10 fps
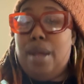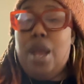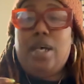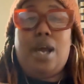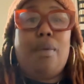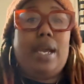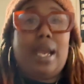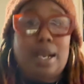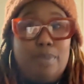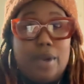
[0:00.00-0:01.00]
going
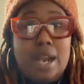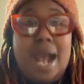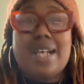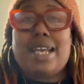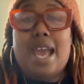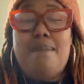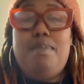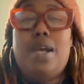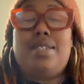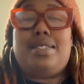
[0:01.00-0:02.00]
inward. I
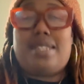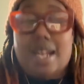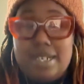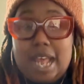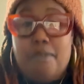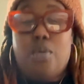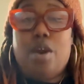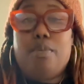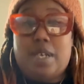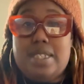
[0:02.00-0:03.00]
kept saying that
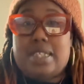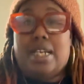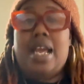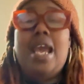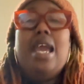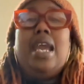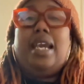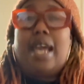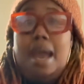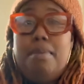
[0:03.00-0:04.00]
for a reason.
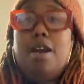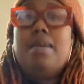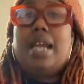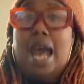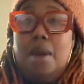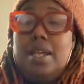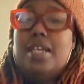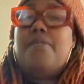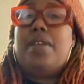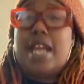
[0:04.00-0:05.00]
It kept coming out in
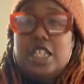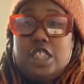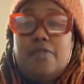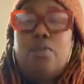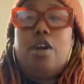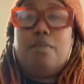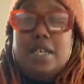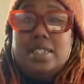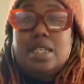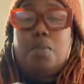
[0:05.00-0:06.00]
divination for a
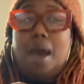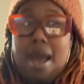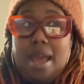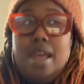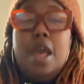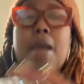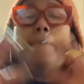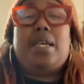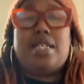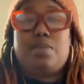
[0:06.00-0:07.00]
reason. Why?
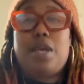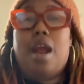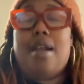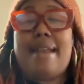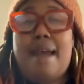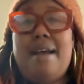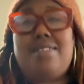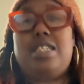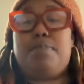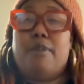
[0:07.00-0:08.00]
Because we are now
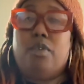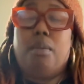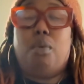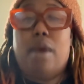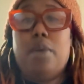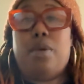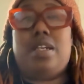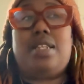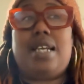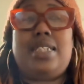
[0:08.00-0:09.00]
at this pivotal point where
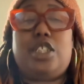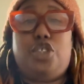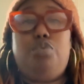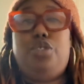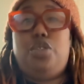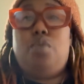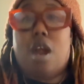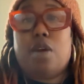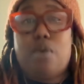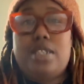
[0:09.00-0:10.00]
the things that you do
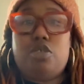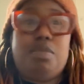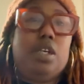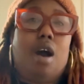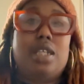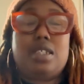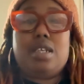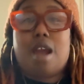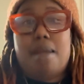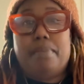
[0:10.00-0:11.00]
are going to be called to the
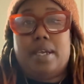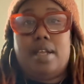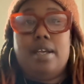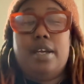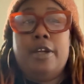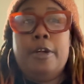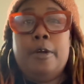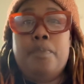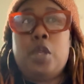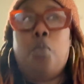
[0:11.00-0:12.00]
carpet.
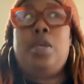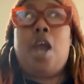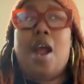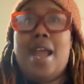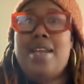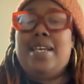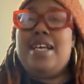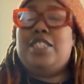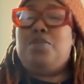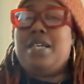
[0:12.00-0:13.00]
We are heading
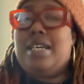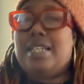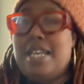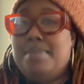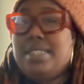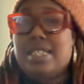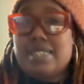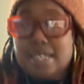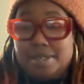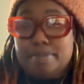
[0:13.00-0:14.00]
into eclipse
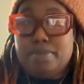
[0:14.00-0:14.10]
season.